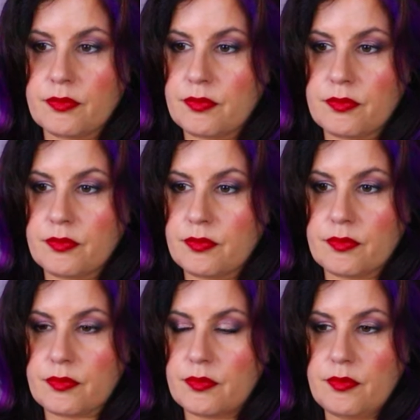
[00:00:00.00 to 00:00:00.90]
But he is as
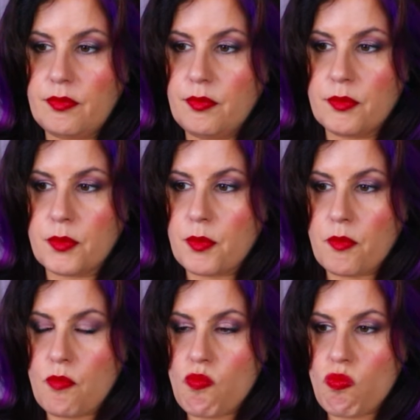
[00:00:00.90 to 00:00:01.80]
blind as his
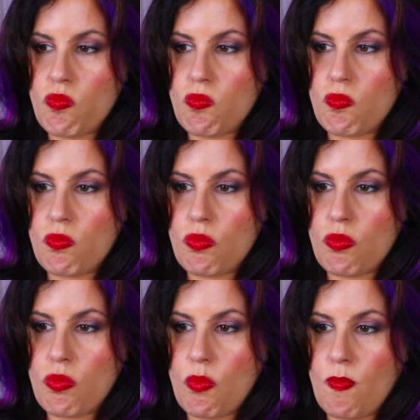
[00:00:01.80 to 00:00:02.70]
deadbeat dad
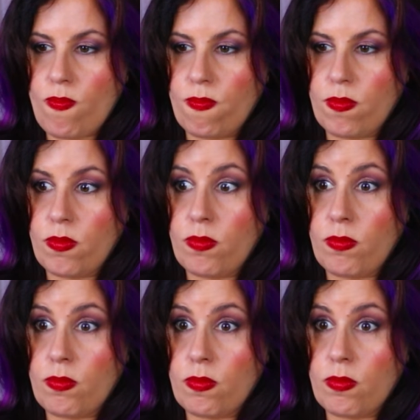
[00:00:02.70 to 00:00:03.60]
and as doomed as...